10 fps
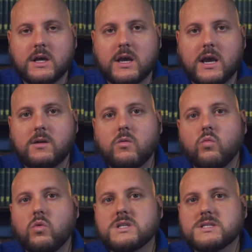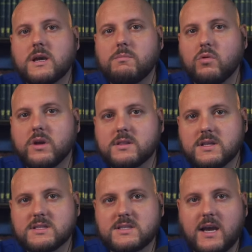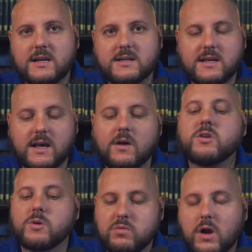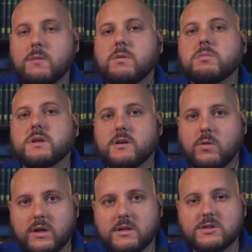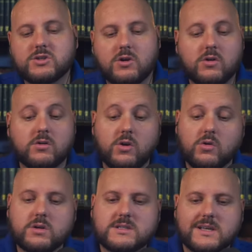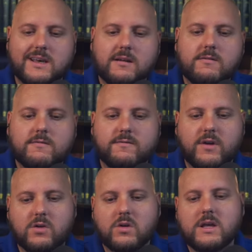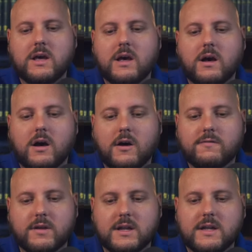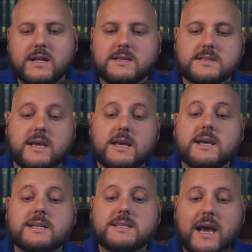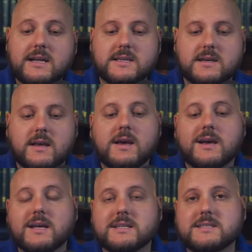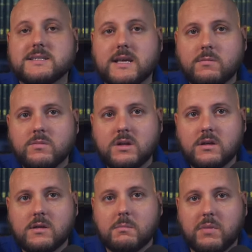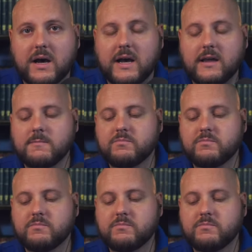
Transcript: And once I point this tactic out, you're probably going to start noticing it very often. It is a tactic condemned by